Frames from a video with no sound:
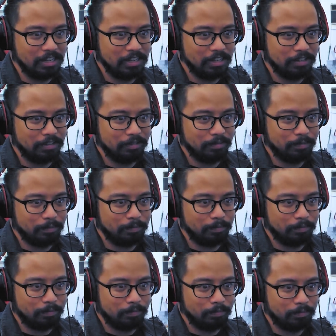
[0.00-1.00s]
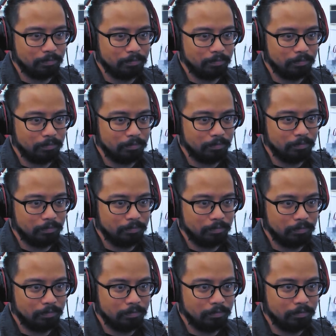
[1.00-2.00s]

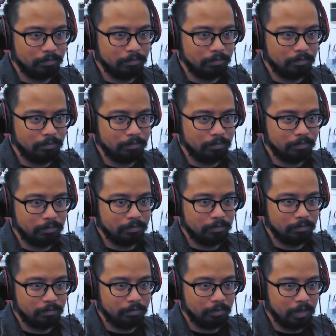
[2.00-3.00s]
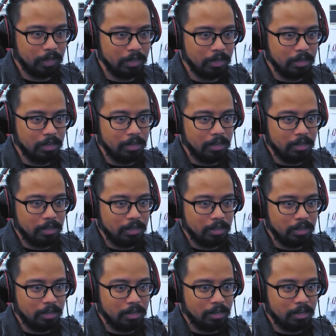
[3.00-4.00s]

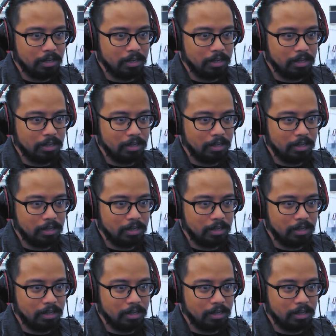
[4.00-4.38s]
Nobody speaks.